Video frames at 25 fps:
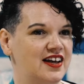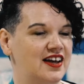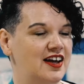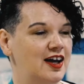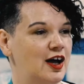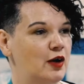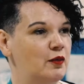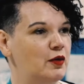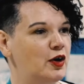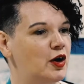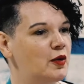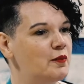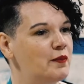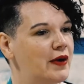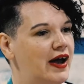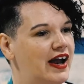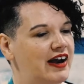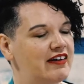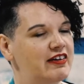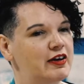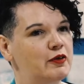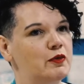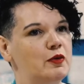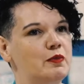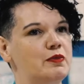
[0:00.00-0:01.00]
and we're
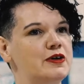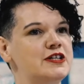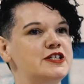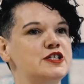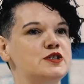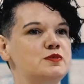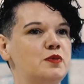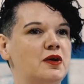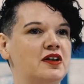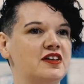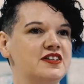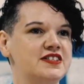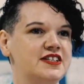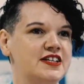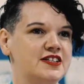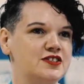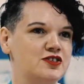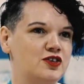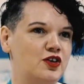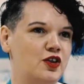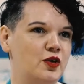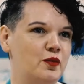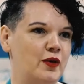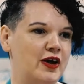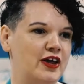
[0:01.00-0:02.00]
comparing it with British politics
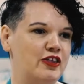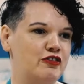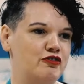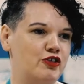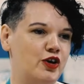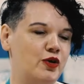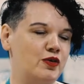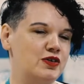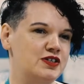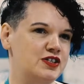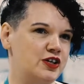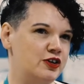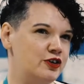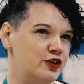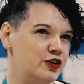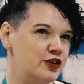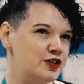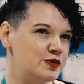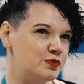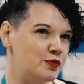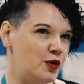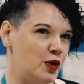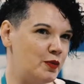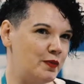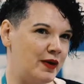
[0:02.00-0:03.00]
all the way through. So
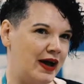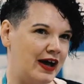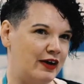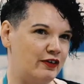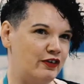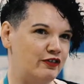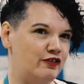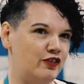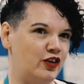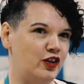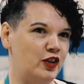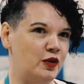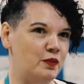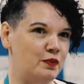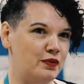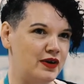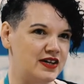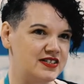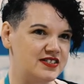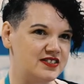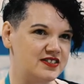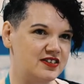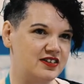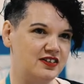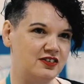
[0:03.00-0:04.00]
who's more powerful, the
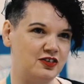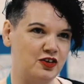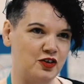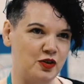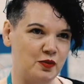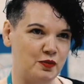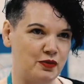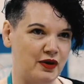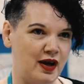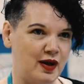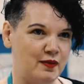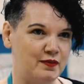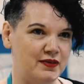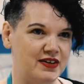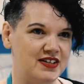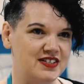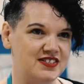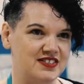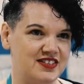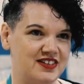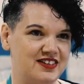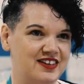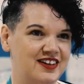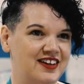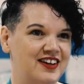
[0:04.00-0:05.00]
President or the Prime
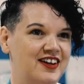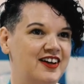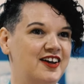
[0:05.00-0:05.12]
Minister?